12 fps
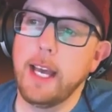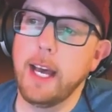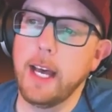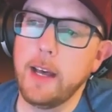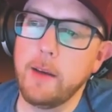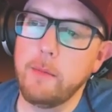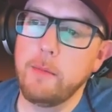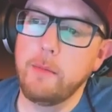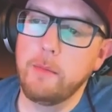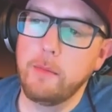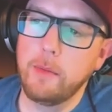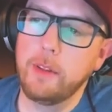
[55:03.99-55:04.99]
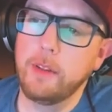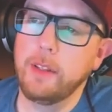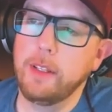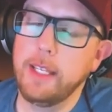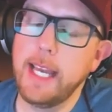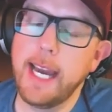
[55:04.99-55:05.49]
Yeah. Um,
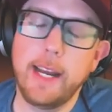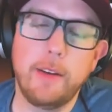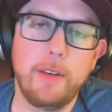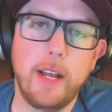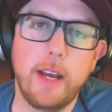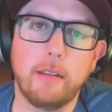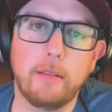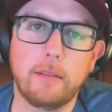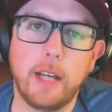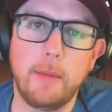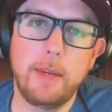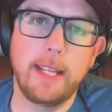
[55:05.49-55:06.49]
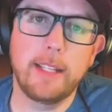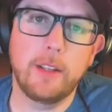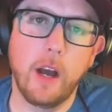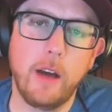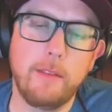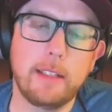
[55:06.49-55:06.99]
yeah, I don't know. I mean, that's
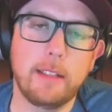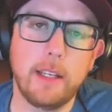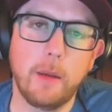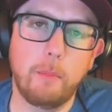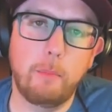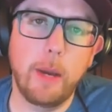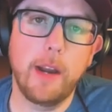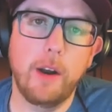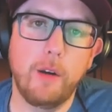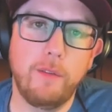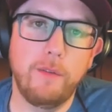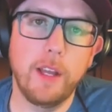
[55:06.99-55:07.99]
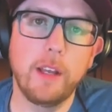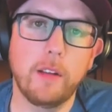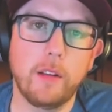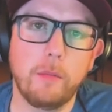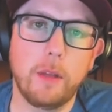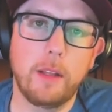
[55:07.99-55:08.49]
obviously a better
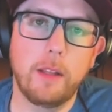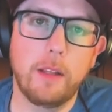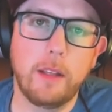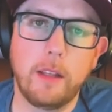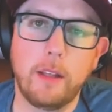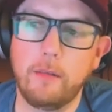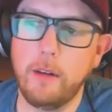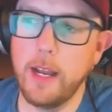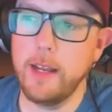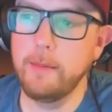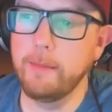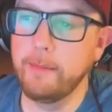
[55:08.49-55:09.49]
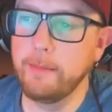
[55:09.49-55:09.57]
film, right?